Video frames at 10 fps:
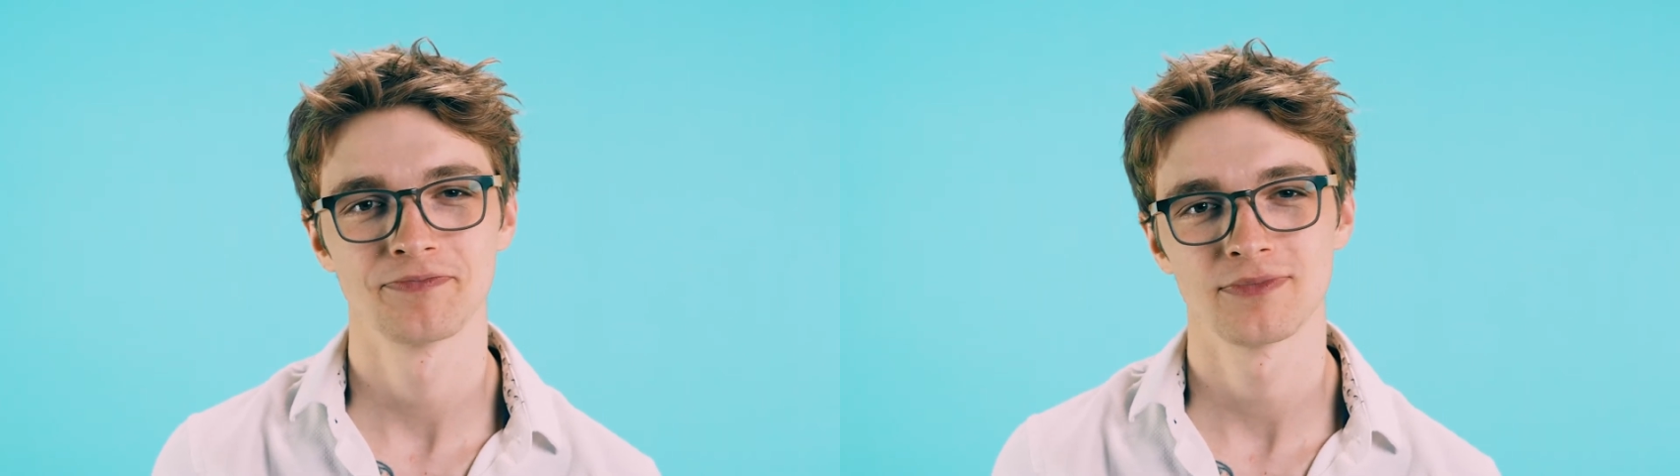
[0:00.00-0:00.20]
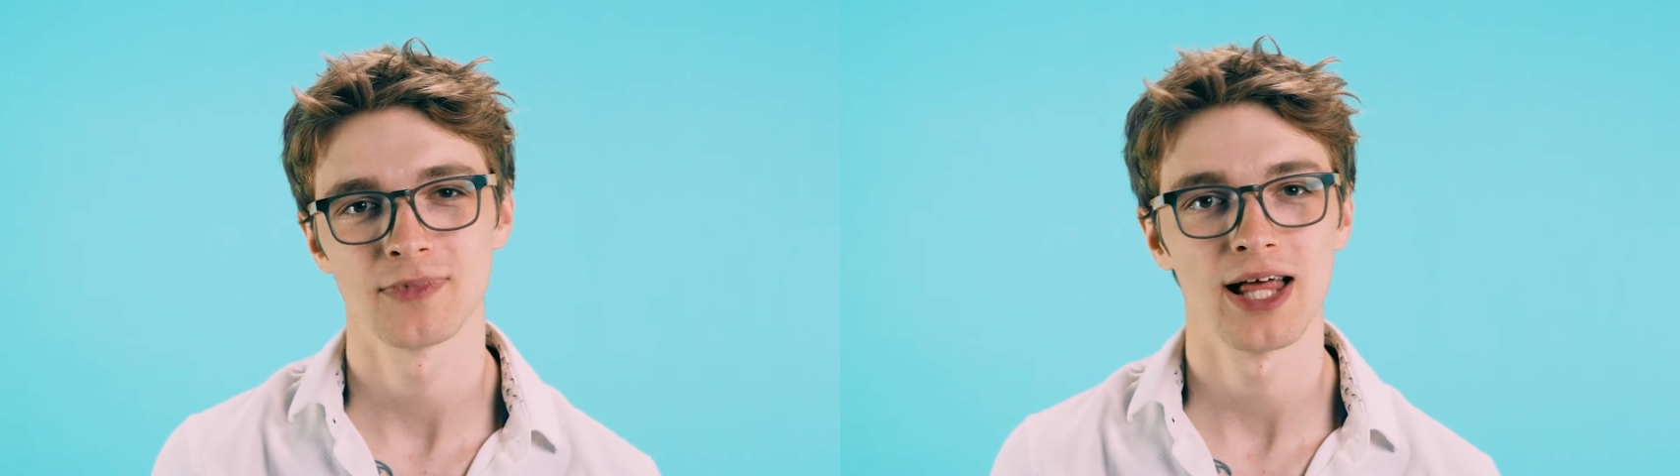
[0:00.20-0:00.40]

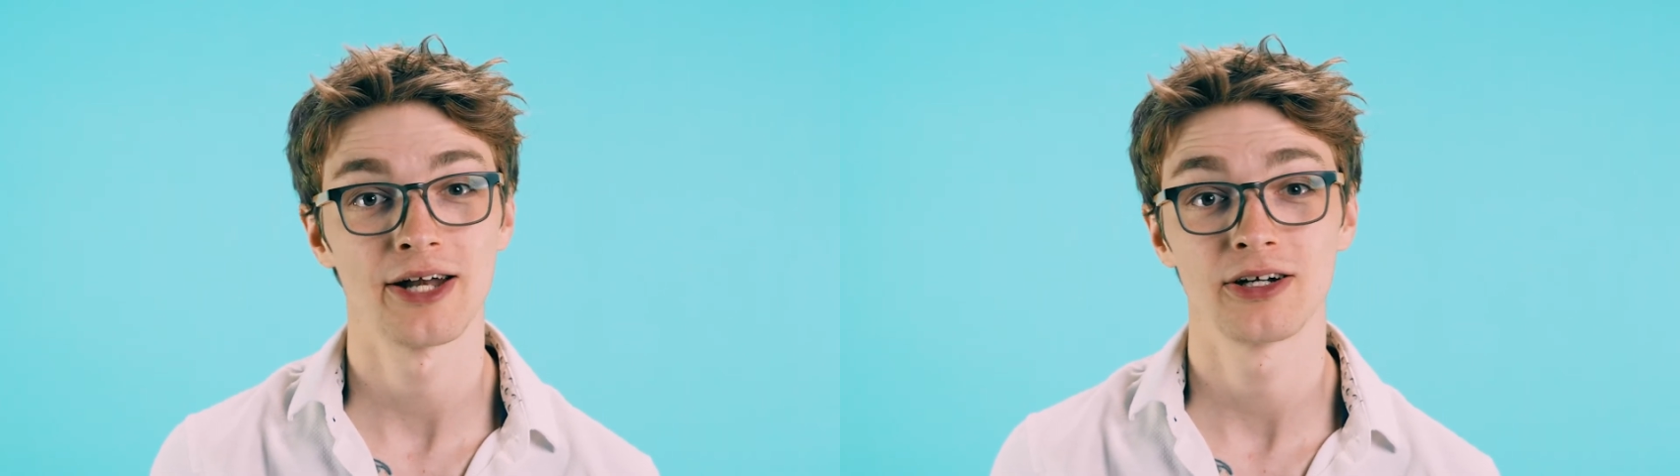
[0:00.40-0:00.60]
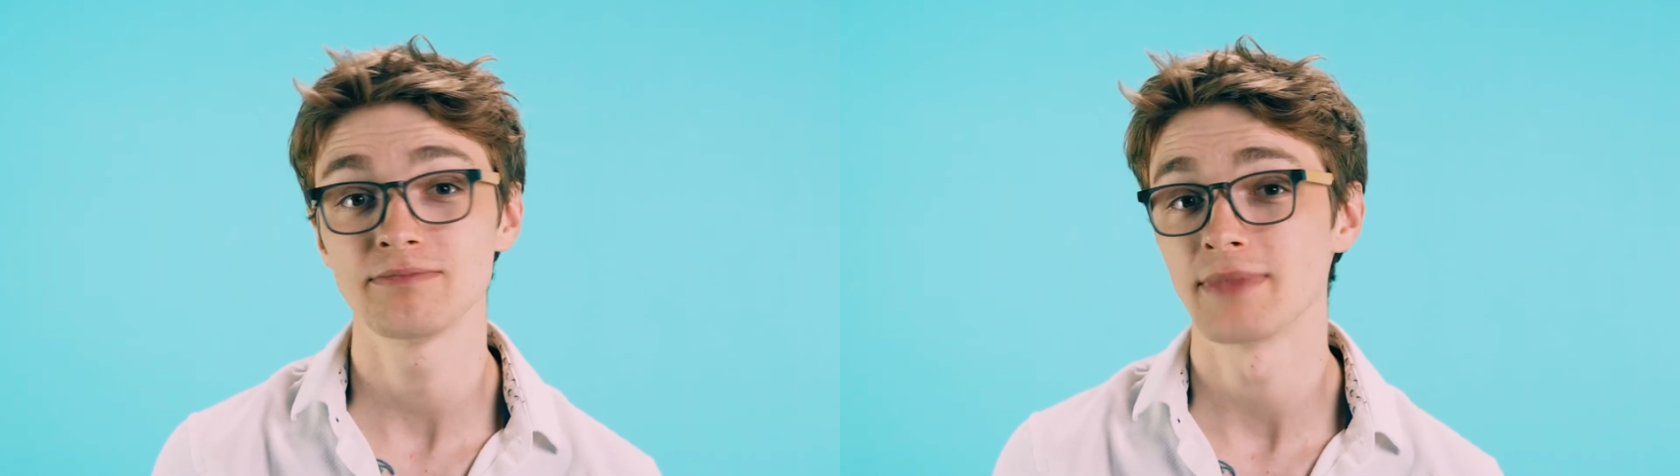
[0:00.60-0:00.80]
The
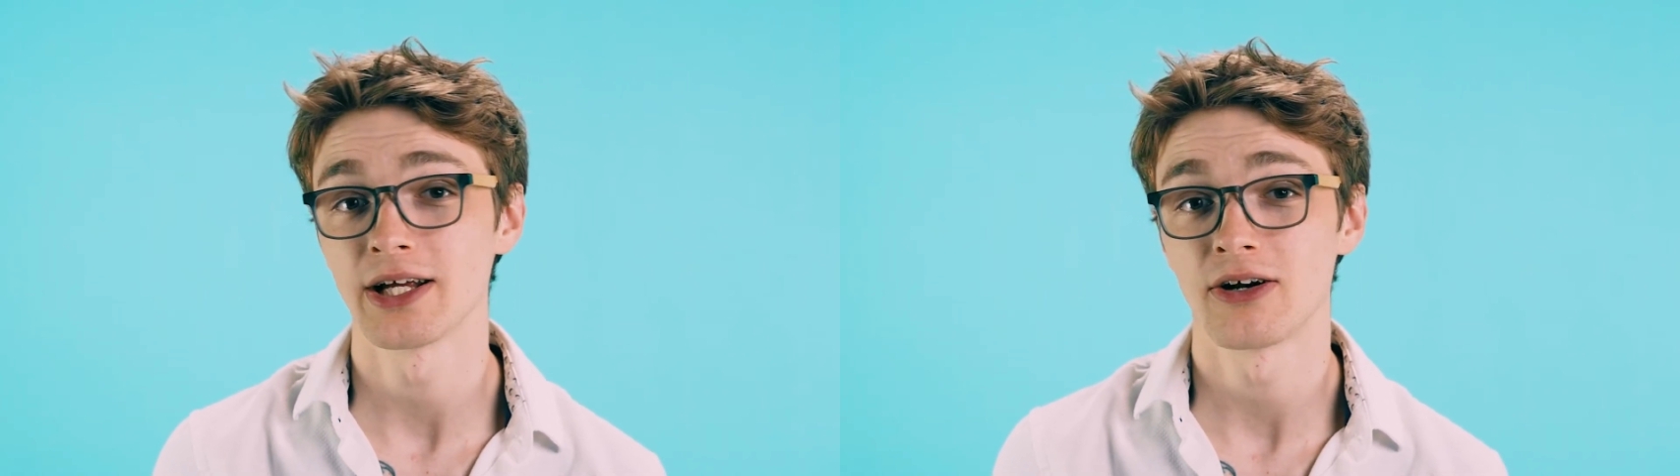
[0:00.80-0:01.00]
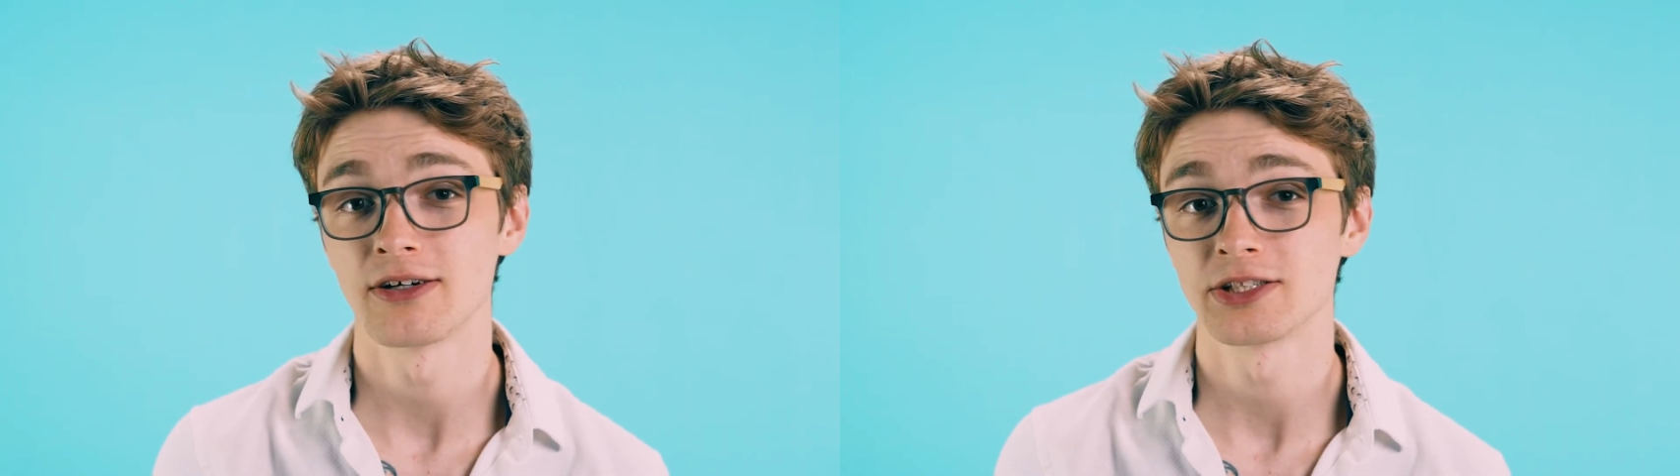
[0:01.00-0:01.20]
latter
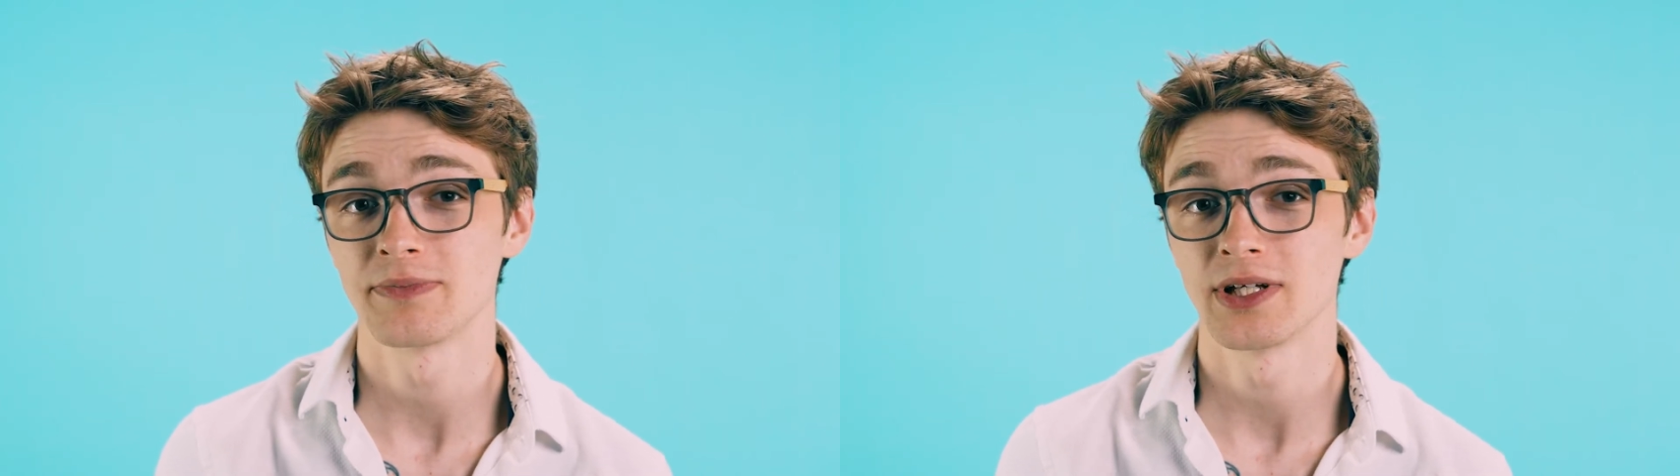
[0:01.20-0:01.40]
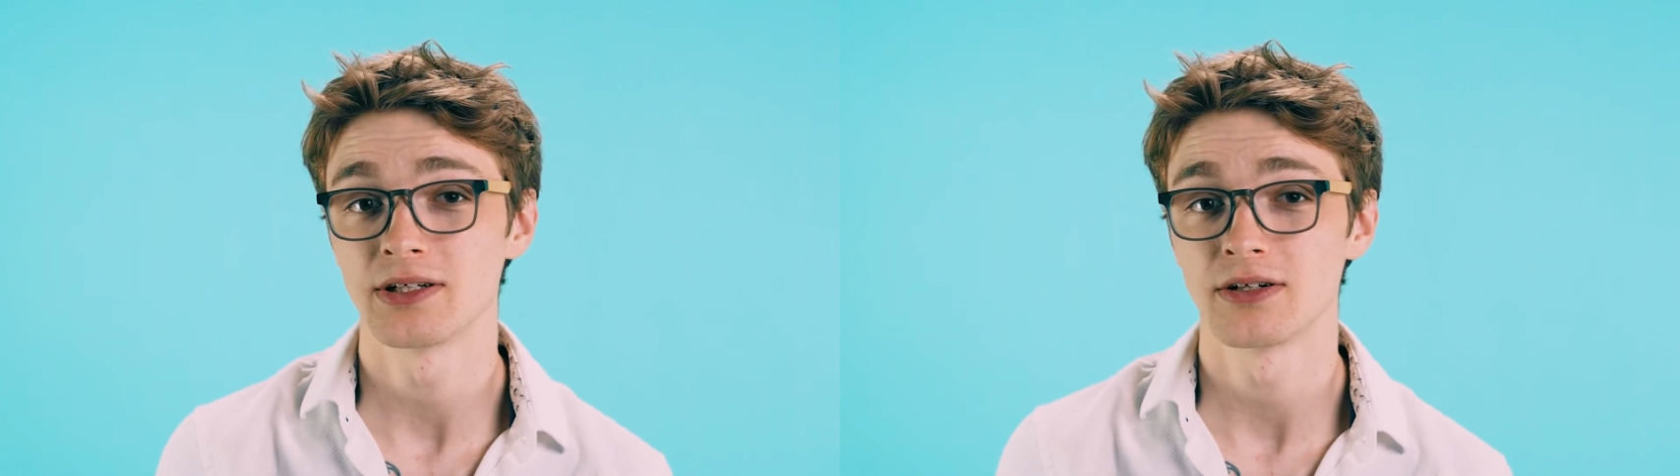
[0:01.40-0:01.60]
may already
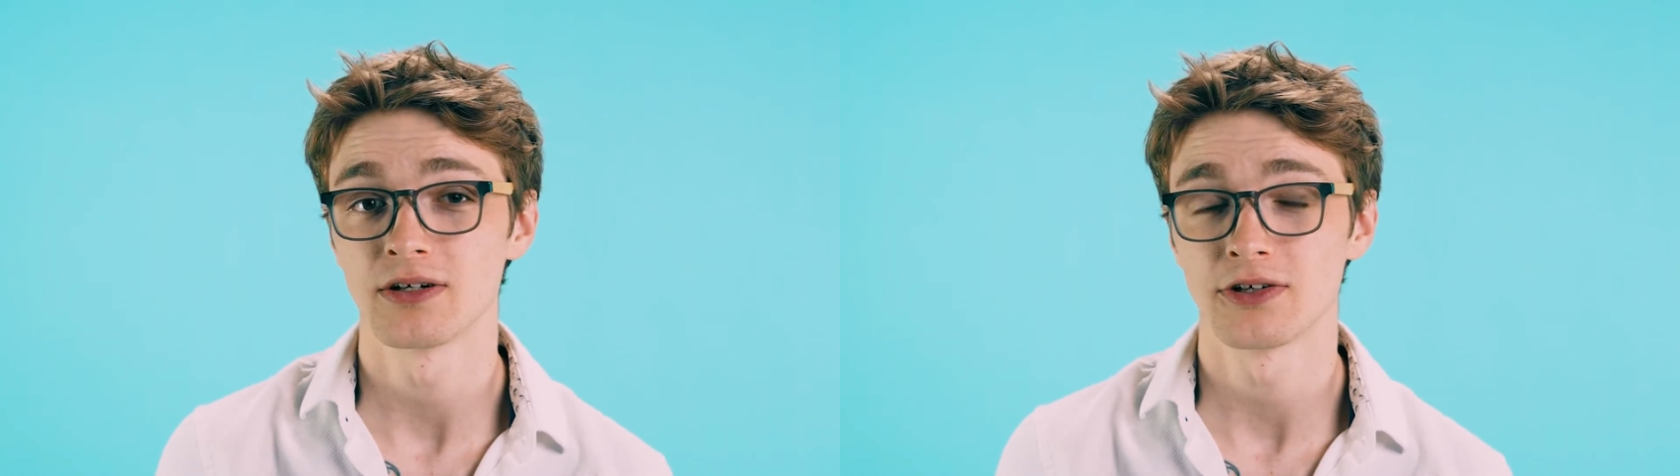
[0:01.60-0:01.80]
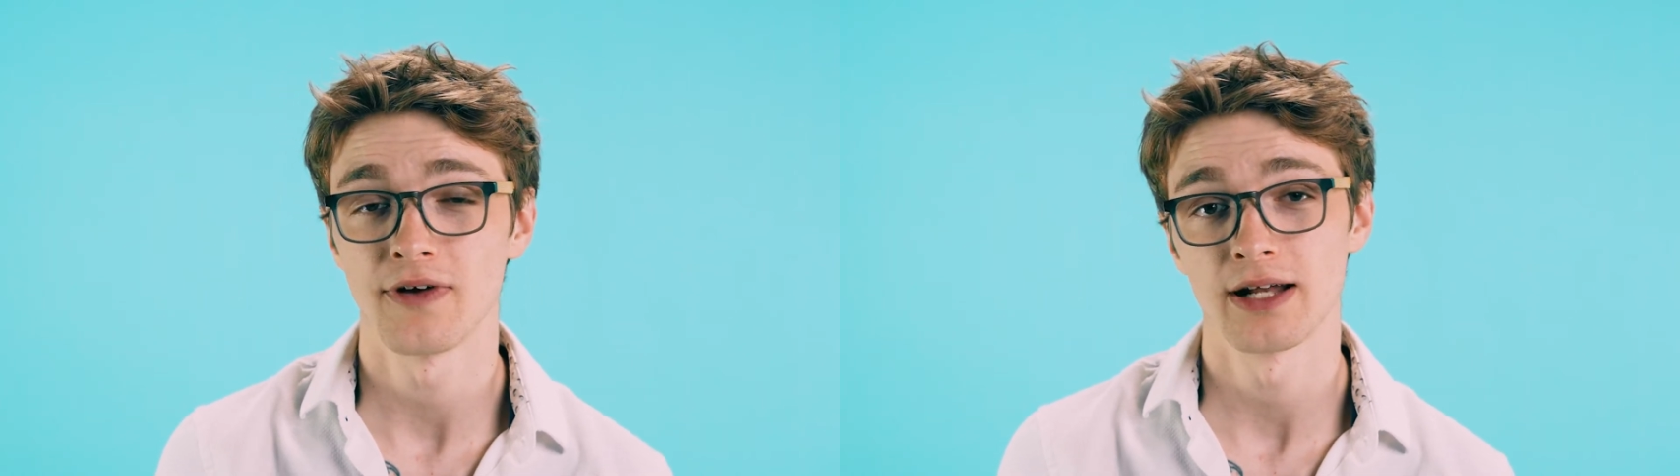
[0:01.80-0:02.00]
speak
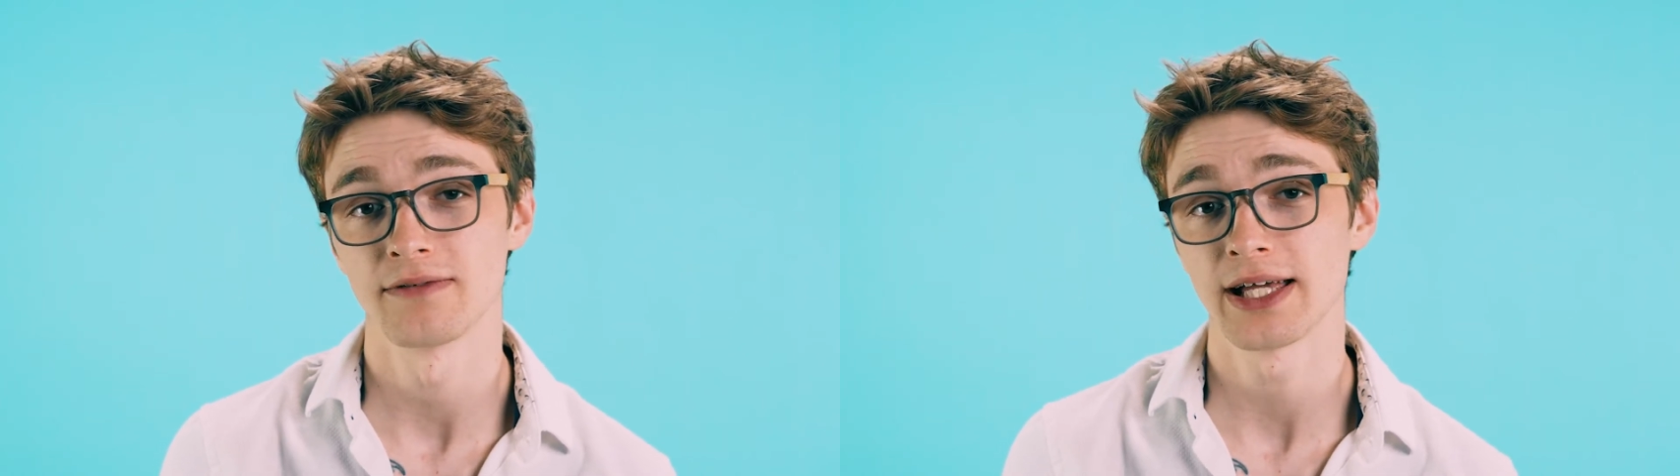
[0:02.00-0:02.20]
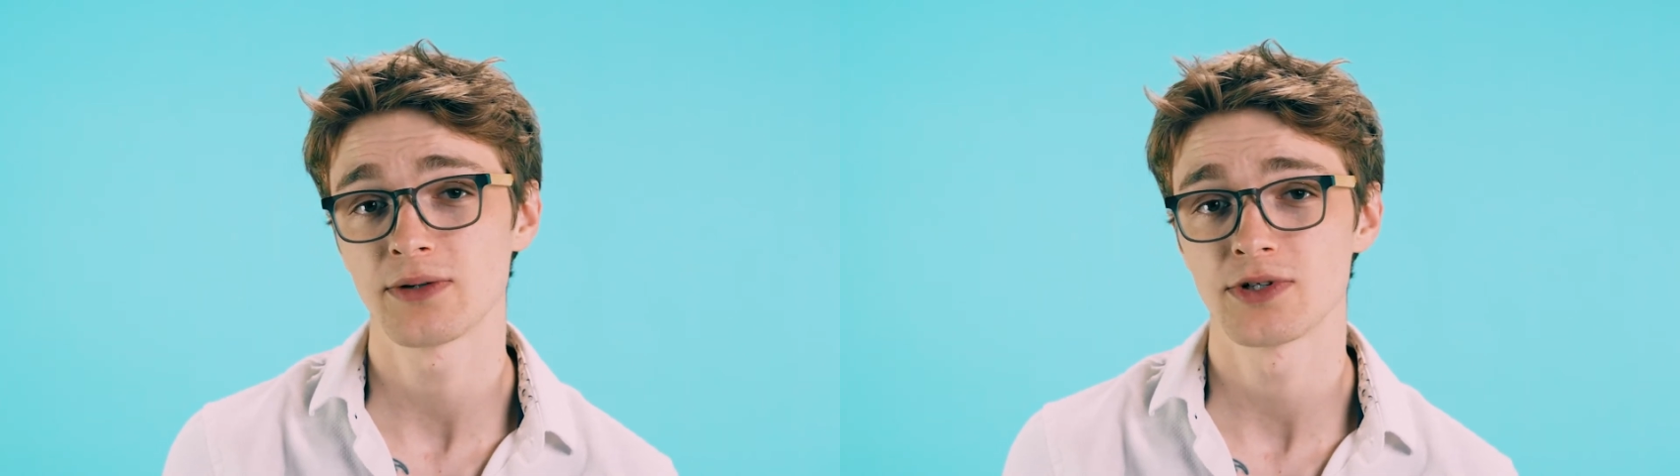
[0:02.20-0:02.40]
your
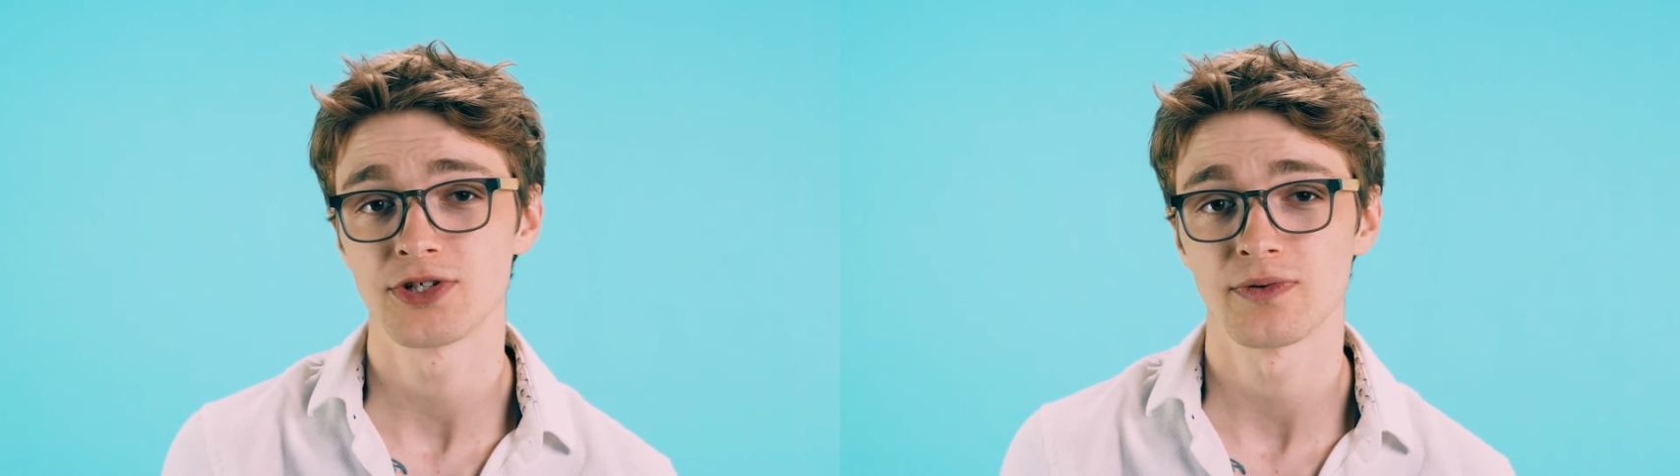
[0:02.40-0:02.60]
creative language